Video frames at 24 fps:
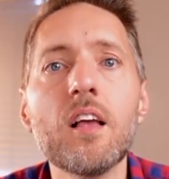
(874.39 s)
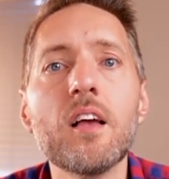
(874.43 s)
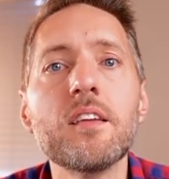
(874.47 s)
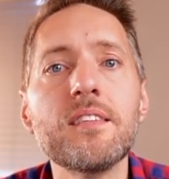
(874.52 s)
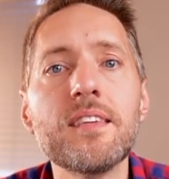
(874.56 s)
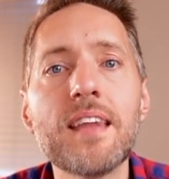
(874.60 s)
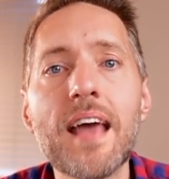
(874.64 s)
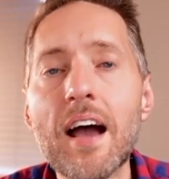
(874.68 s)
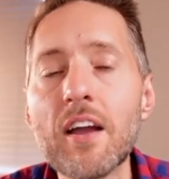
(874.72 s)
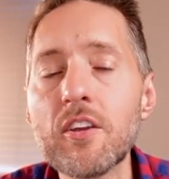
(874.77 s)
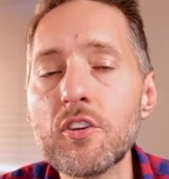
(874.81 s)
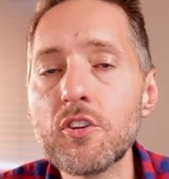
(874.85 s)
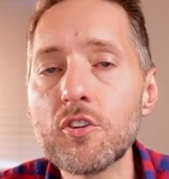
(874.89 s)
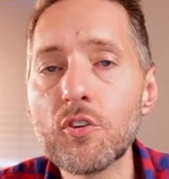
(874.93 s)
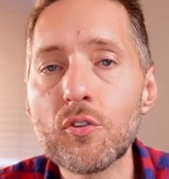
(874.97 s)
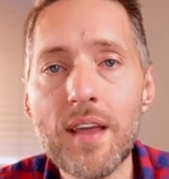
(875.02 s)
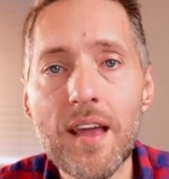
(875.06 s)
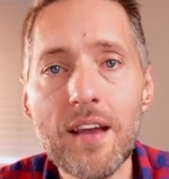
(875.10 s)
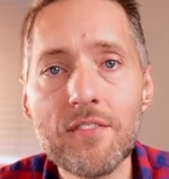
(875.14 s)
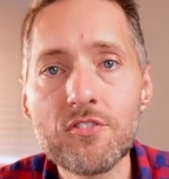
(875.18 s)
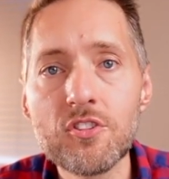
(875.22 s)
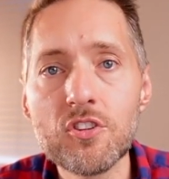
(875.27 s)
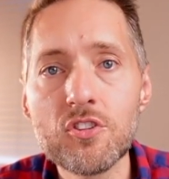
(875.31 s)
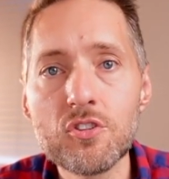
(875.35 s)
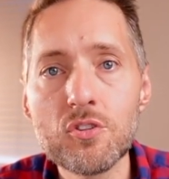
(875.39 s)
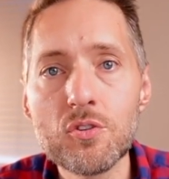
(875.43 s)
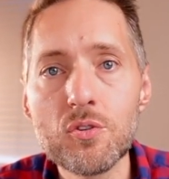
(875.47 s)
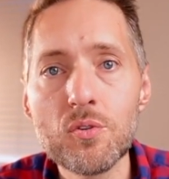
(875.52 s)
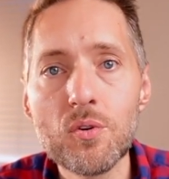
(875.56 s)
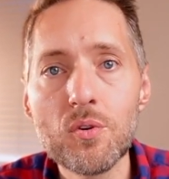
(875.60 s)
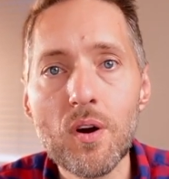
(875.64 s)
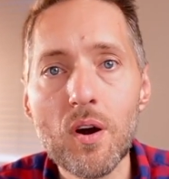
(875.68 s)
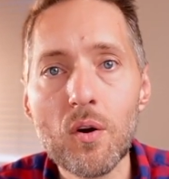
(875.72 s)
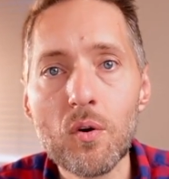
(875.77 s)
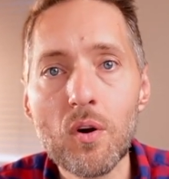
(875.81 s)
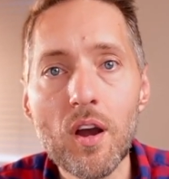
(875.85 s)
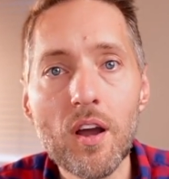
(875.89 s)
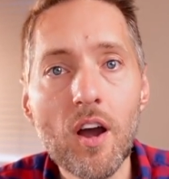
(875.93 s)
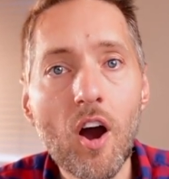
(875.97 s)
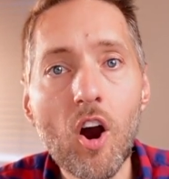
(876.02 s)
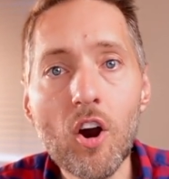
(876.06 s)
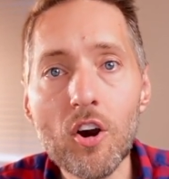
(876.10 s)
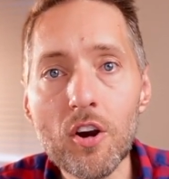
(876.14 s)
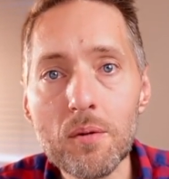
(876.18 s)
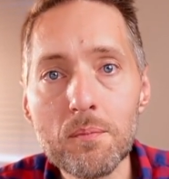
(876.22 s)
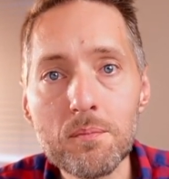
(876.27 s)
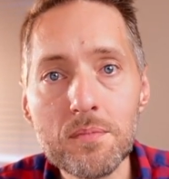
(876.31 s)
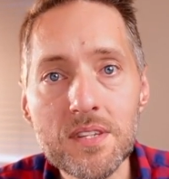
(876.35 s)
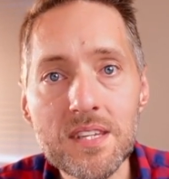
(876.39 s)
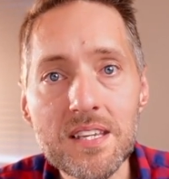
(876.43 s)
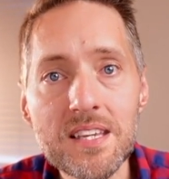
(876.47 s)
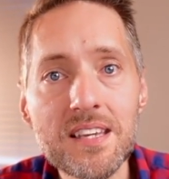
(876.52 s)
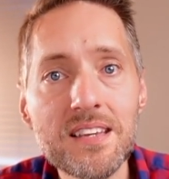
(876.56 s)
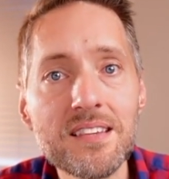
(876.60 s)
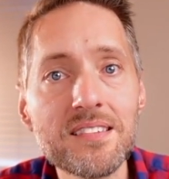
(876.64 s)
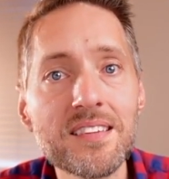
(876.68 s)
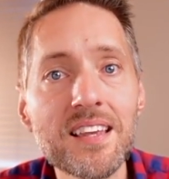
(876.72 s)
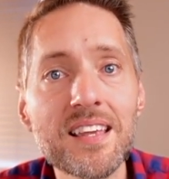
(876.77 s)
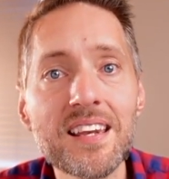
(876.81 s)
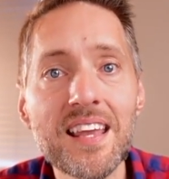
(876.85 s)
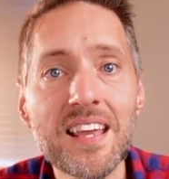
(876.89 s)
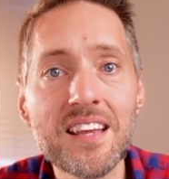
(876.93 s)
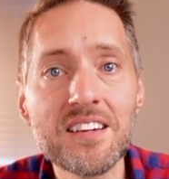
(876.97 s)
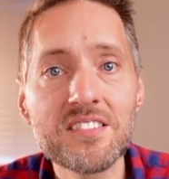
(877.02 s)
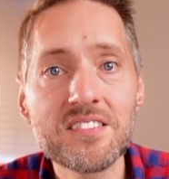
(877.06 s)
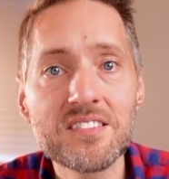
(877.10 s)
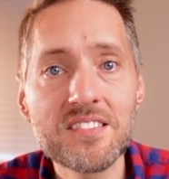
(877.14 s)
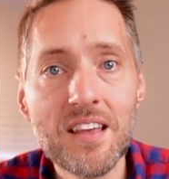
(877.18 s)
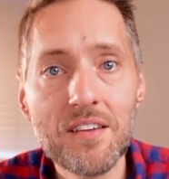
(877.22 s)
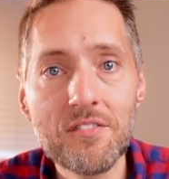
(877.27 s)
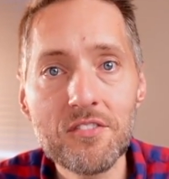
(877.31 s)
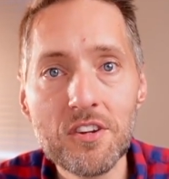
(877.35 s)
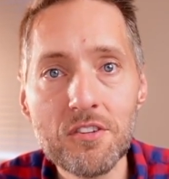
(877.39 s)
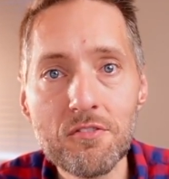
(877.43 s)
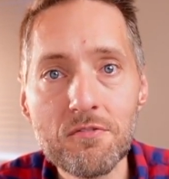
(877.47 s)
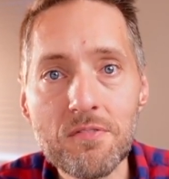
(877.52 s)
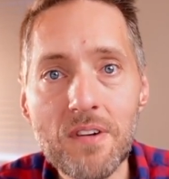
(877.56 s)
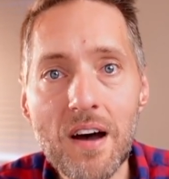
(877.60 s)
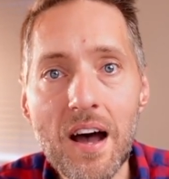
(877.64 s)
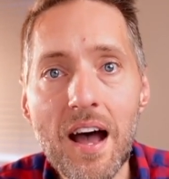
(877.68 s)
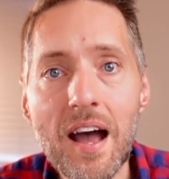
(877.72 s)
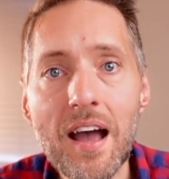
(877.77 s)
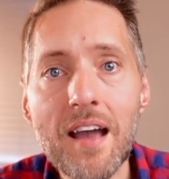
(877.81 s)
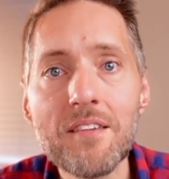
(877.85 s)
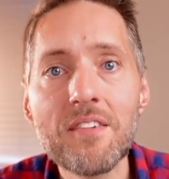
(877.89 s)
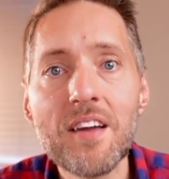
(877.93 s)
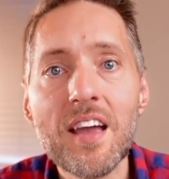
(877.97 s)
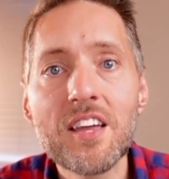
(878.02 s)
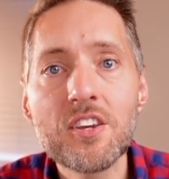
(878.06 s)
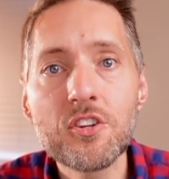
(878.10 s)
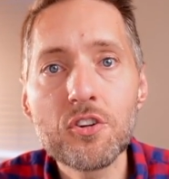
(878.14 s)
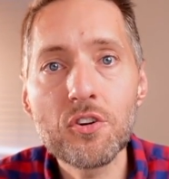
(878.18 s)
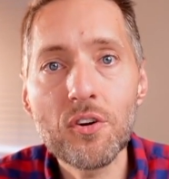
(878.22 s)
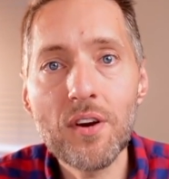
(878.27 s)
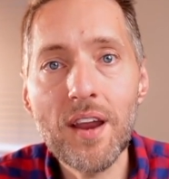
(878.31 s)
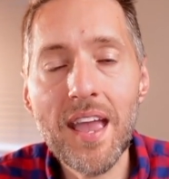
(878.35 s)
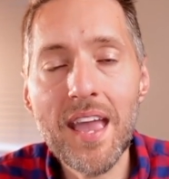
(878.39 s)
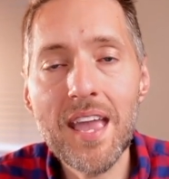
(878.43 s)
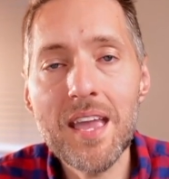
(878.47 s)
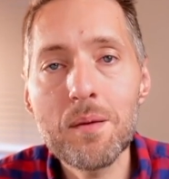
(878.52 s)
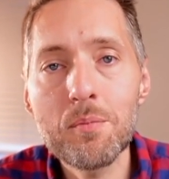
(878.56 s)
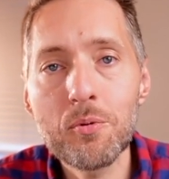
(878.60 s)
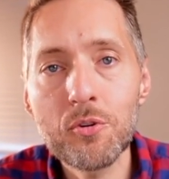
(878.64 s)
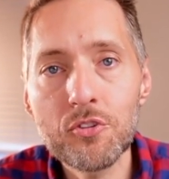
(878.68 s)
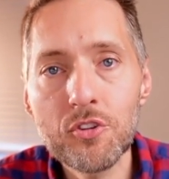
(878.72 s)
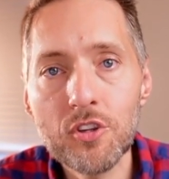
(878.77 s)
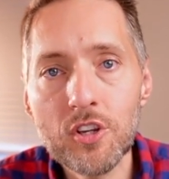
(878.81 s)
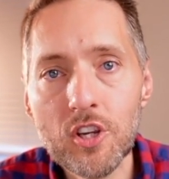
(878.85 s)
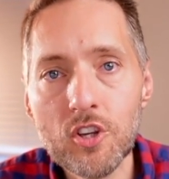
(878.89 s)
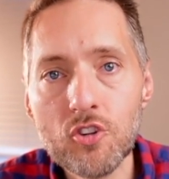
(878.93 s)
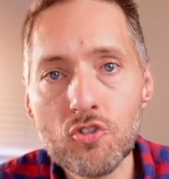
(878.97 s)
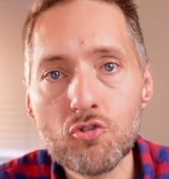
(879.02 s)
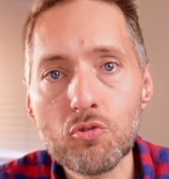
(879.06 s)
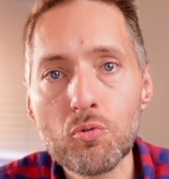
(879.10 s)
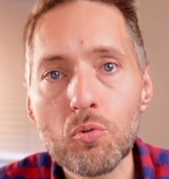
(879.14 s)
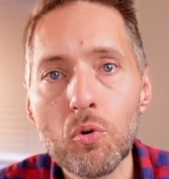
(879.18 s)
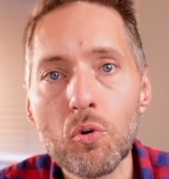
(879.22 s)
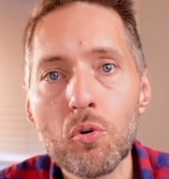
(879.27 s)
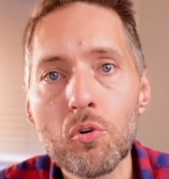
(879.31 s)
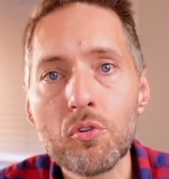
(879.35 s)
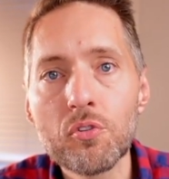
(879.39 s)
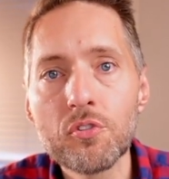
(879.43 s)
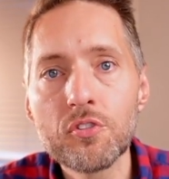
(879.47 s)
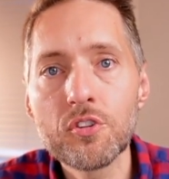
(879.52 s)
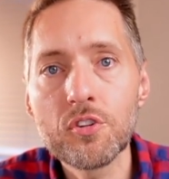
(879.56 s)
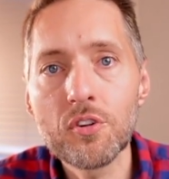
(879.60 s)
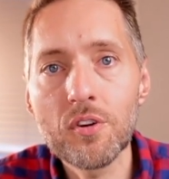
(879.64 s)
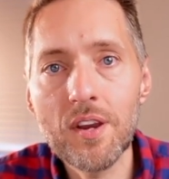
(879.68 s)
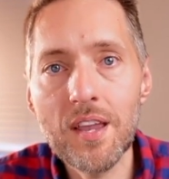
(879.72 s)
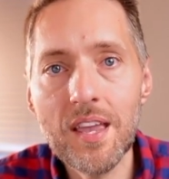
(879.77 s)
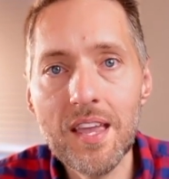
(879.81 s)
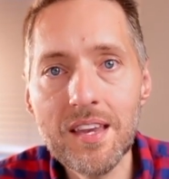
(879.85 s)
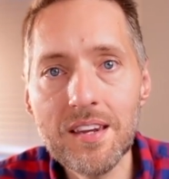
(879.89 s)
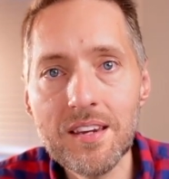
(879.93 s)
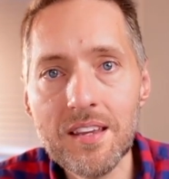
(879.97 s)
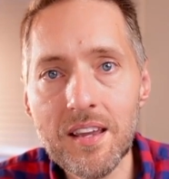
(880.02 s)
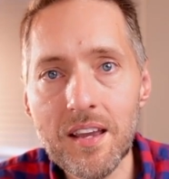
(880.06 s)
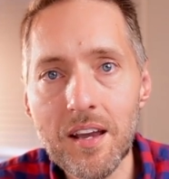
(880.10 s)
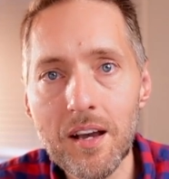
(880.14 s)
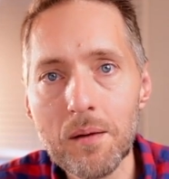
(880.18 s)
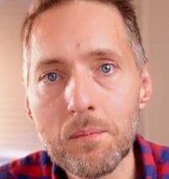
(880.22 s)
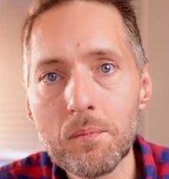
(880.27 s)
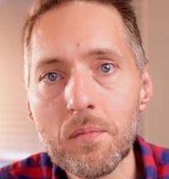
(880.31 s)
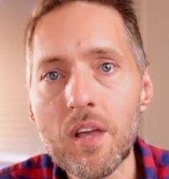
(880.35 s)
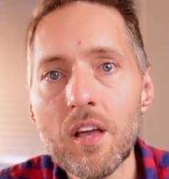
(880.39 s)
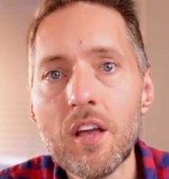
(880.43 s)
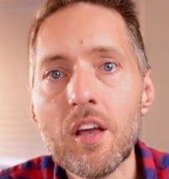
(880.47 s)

now you don't have to do RMDs at age 75, and you're able to control your income.